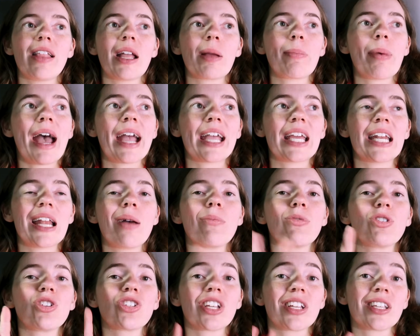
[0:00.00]
and like packing
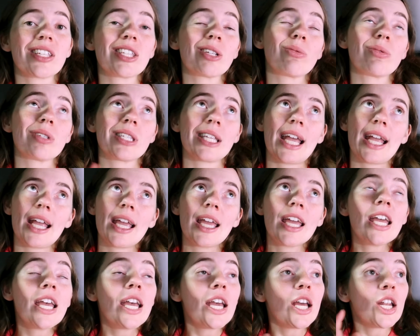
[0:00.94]
up, just because there was like
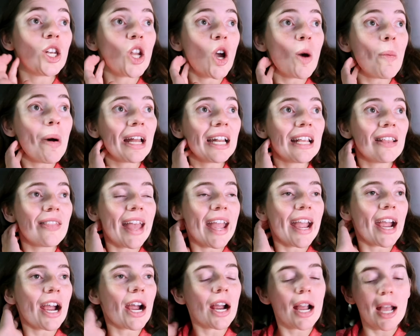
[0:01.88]
nobody
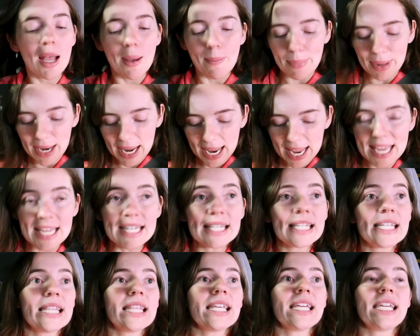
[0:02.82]
there. But I
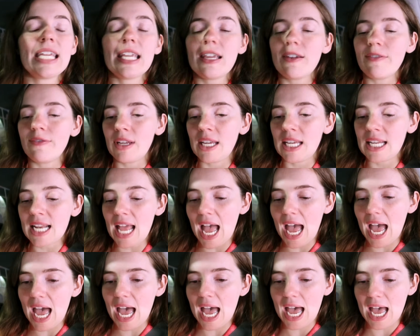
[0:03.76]
ended the evening
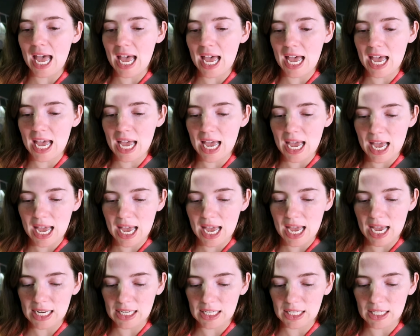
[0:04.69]

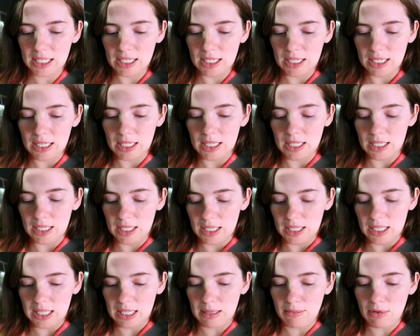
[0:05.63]
at,
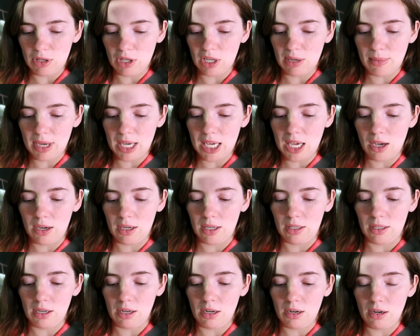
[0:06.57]
let me look at my
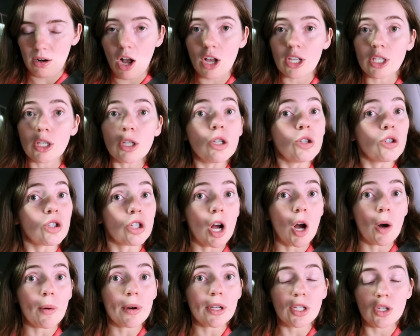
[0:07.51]
calculator. Also, you should
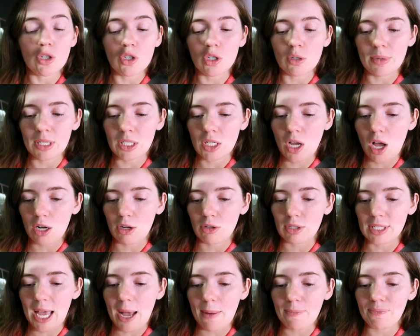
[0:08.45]
always use your
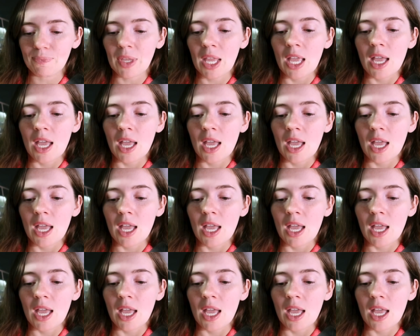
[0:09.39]
McDonald's app.